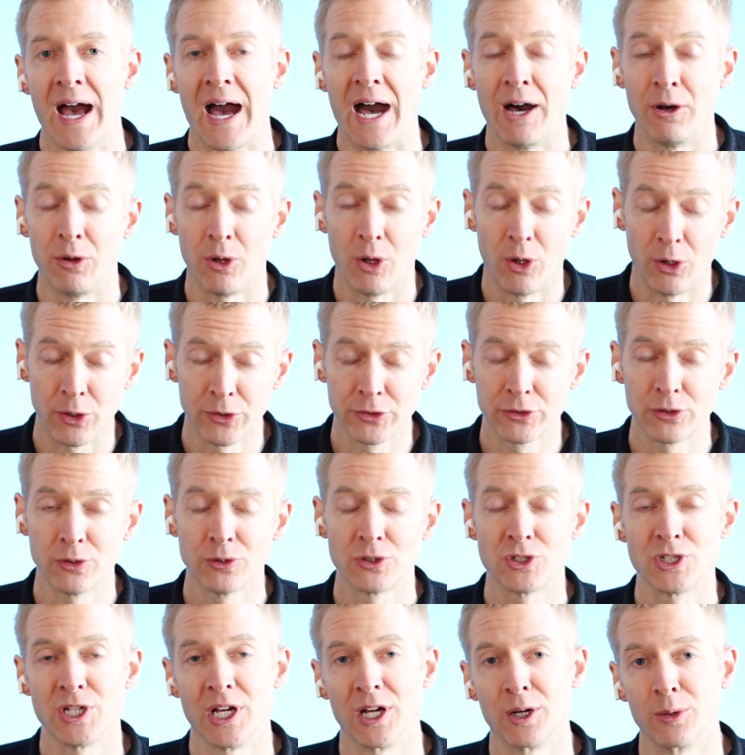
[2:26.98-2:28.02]
I'll also
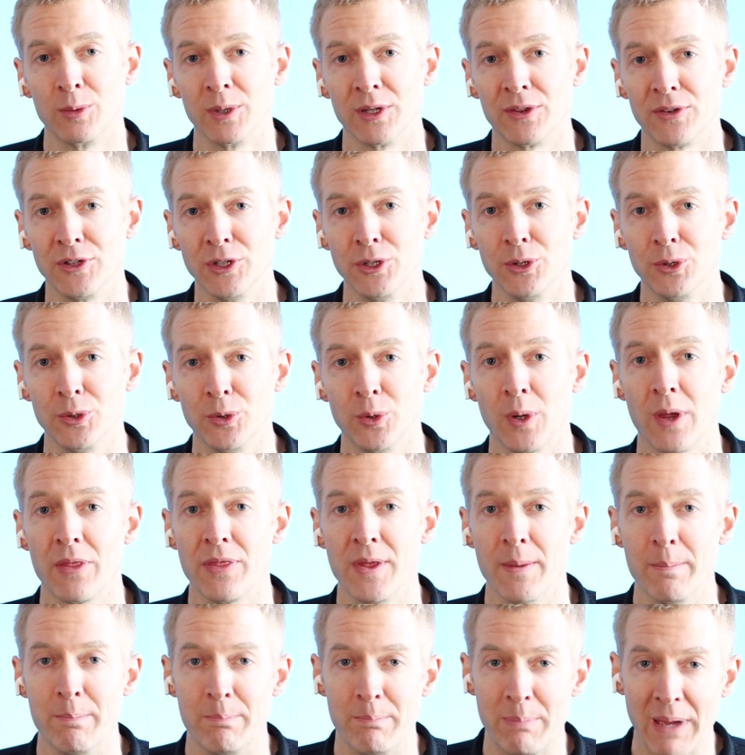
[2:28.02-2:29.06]
share with you
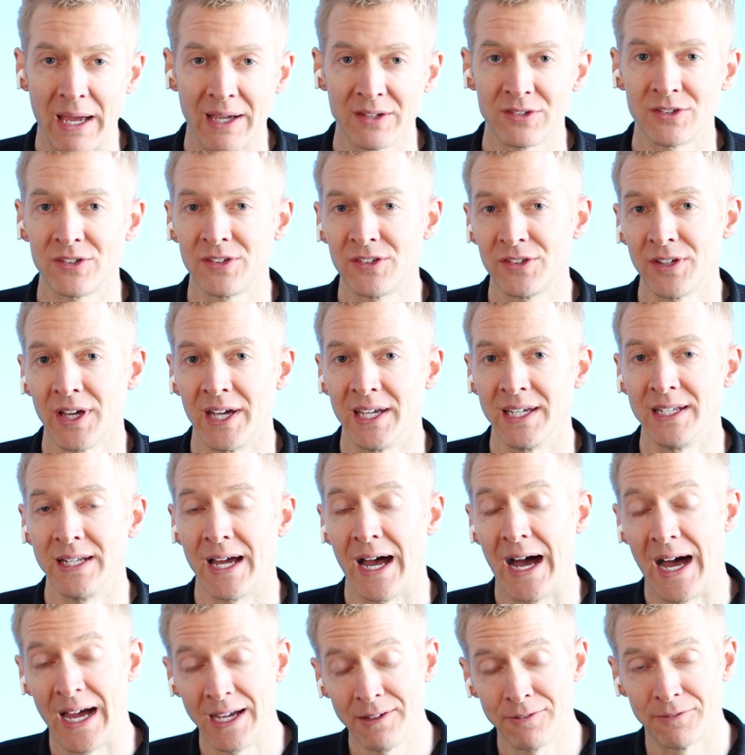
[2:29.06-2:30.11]
the best site
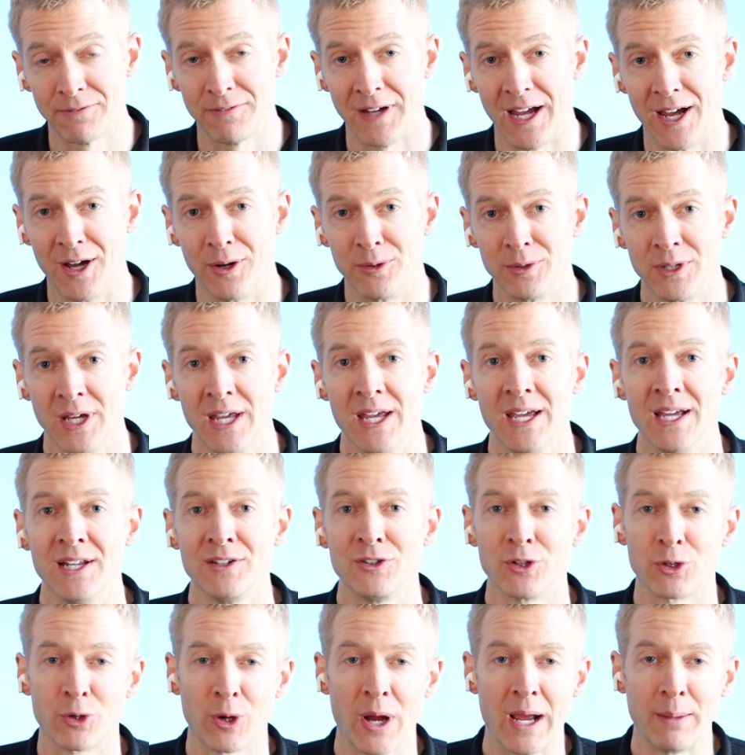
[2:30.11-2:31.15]
I've found
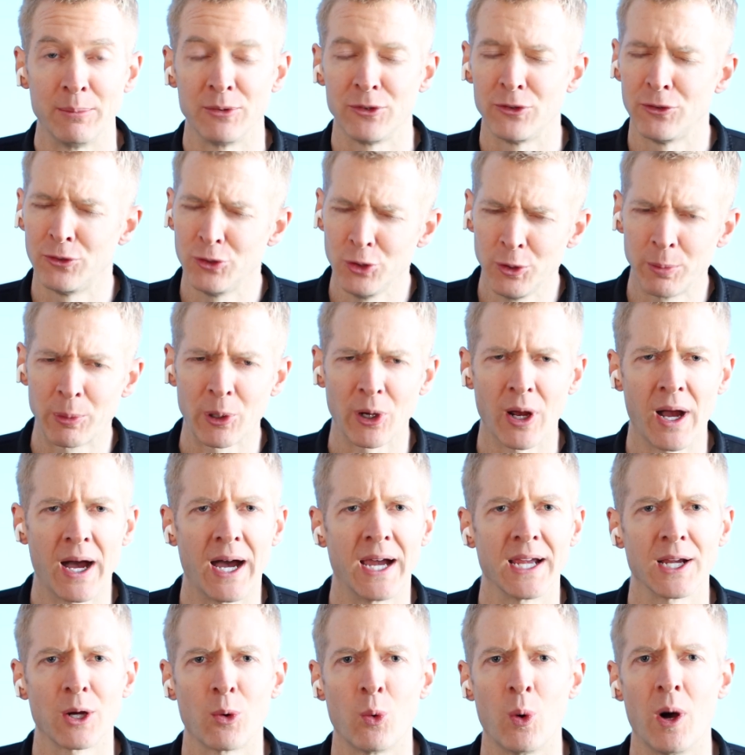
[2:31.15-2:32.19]
to grab super
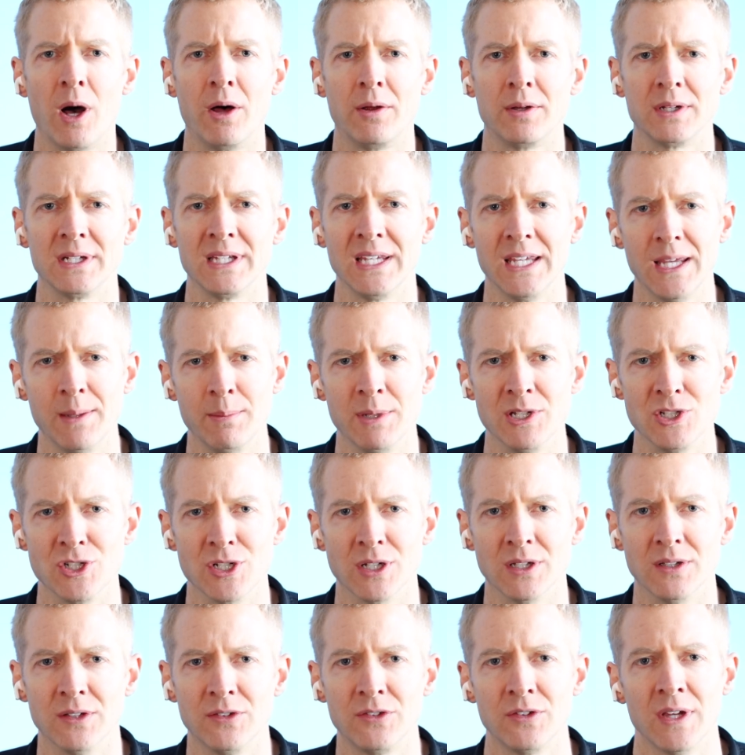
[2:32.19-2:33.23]
high quality
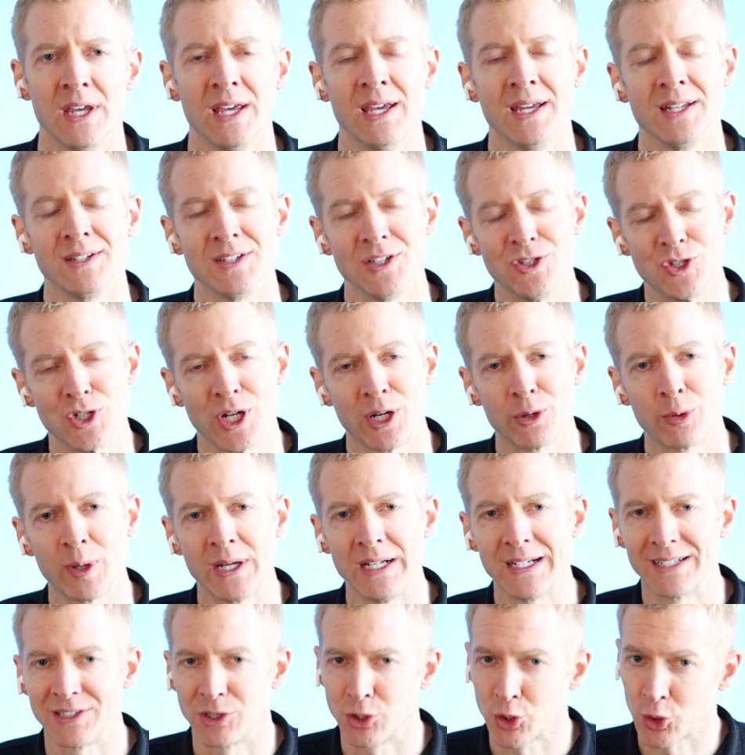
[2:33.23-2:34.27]
images to
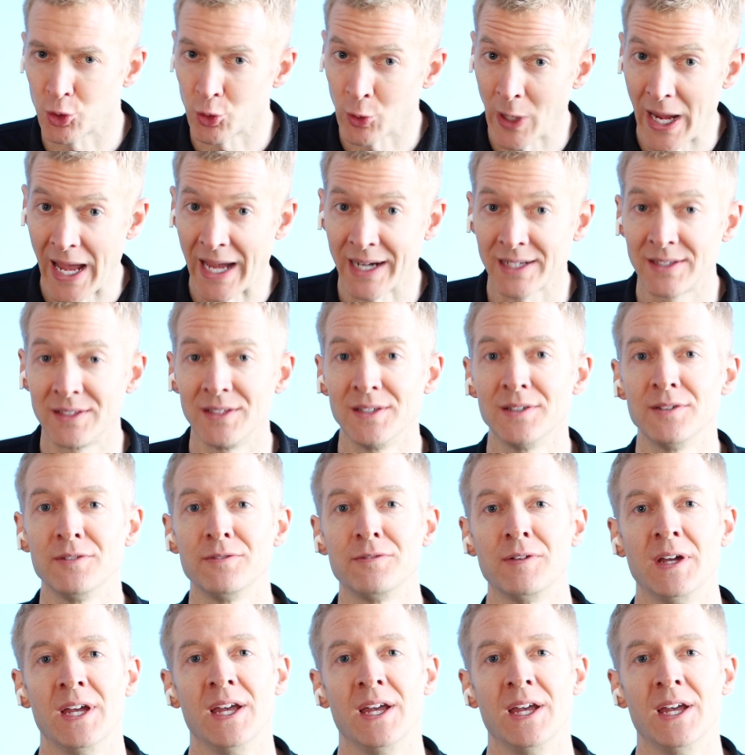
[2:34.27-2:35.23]
generate attractive